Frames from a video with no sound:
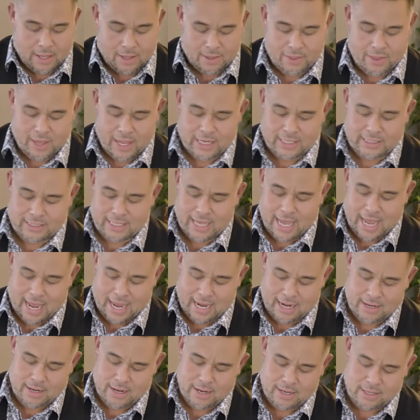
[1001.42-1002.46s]
This
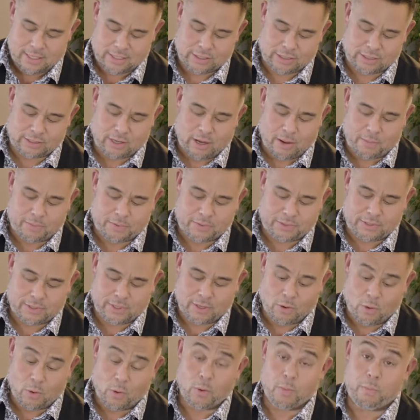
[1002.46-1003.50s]
then stops
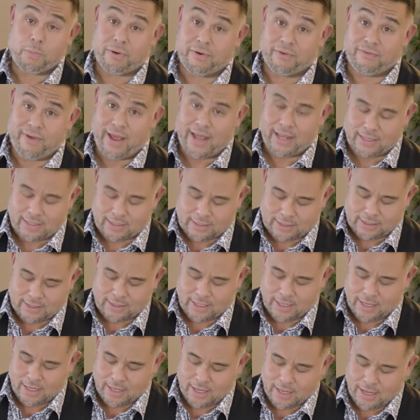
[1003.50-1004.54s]
or prevents